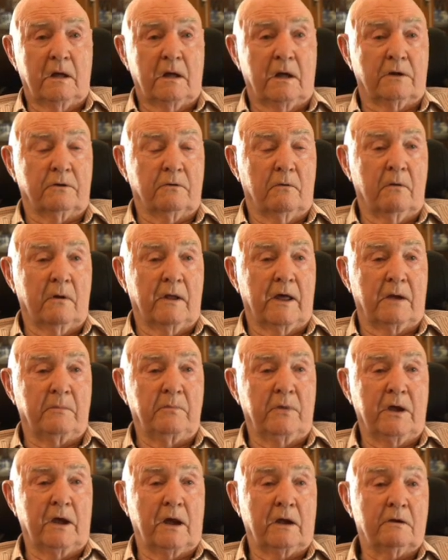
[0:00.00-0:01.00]
It's all that
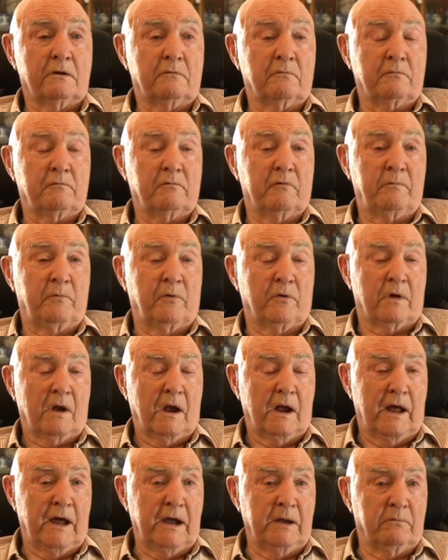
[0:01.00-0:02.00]
beingness which we put
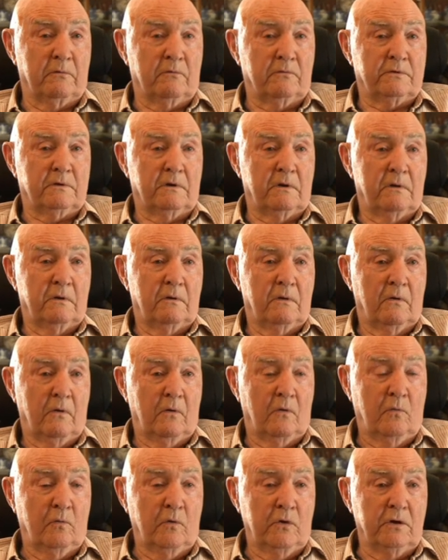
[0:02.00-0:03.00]
labels
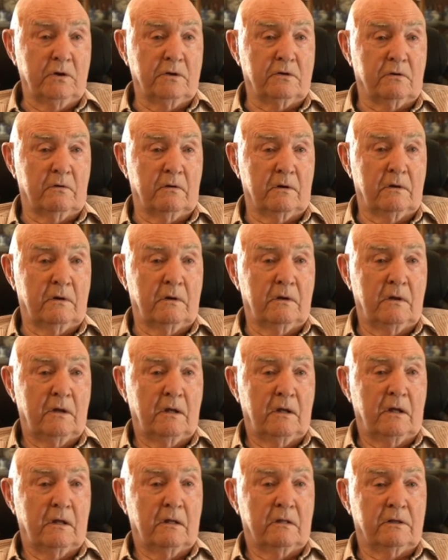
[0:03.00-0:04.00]
or words on
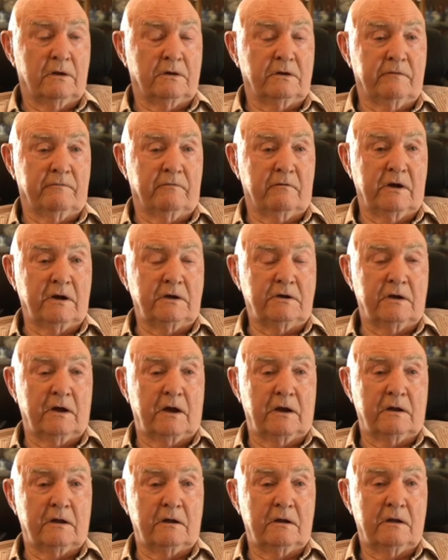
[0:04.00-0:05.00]
that differentiate it.